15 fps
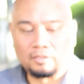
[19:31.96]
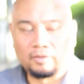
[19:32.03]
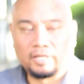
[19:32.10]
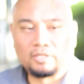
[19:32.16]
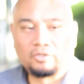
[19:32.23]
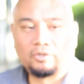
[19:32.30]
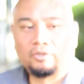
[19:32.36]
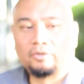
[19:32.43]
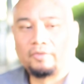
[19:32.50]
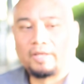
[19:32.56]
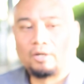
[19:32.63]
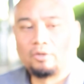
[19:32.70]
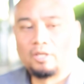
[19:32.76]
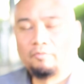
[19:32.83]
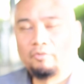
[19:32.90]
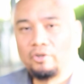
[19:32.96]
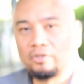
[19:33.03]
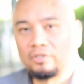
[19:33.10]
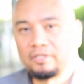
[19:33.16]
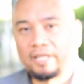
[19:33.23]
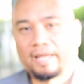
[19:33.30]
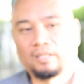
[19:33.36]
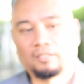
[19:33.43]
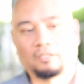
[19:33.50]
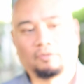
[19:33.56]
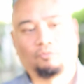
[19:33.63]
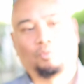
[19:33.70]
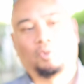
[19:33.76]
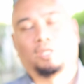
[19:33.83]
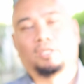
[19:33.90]
So that'll give you your status
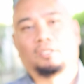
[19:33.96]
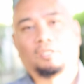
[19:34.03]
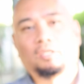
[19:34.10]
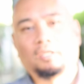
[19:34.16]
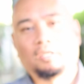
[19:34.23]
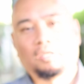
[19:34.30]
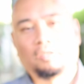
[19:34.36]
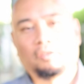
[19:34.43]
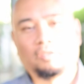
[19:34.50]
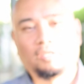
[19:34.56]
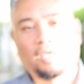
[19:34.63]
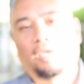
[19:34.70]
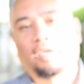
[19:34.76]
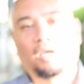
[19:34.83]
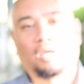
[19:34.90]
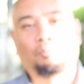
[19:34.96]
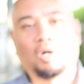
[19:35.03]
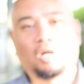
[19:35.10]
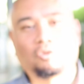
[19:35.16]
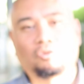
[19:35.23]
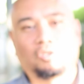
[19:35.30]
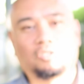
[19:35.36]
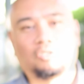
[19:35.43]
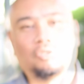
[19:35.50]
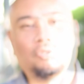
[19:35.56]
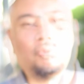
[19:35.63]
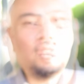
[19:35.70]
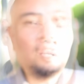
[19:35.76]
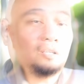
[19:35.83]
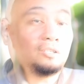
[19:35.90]
of what the AI module is
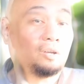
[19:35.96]
doing.